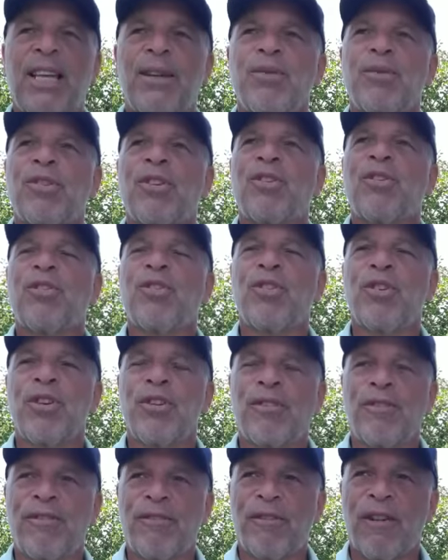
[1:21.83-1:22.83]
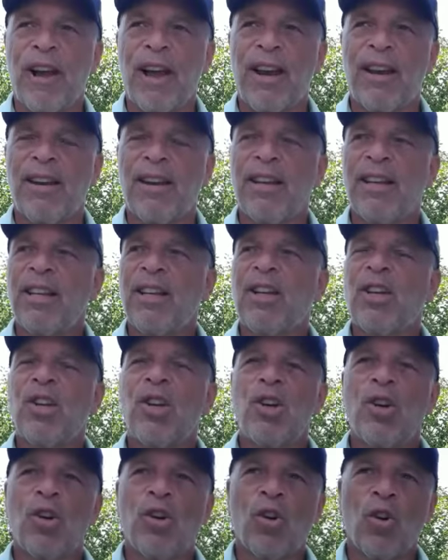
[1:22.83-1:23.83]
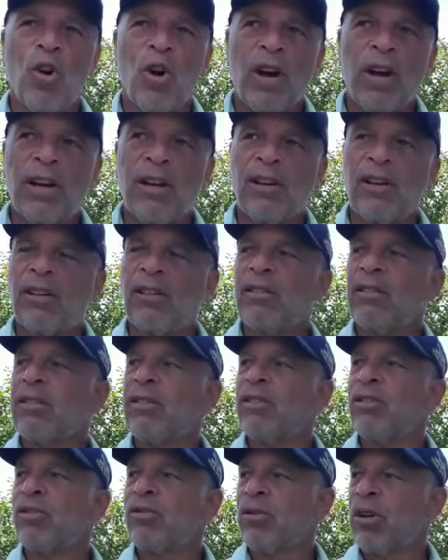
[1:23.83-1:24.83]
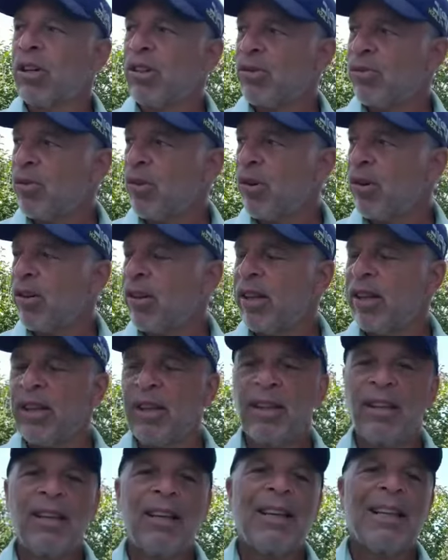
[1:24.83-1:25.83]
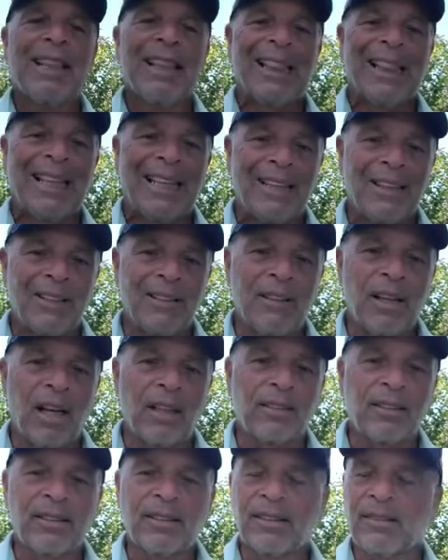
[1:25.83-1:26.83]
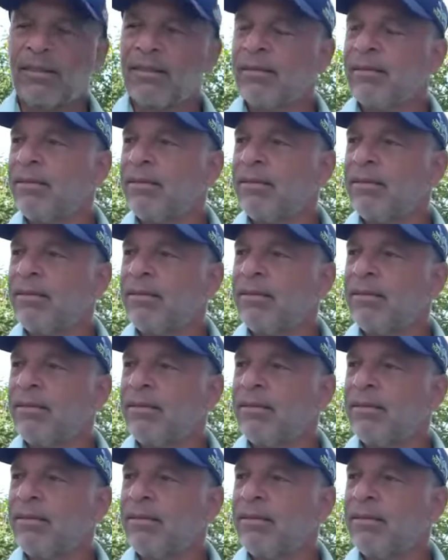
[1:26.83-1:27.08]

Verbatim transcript: He was a good friend, loyal, trustworthy, little nuts.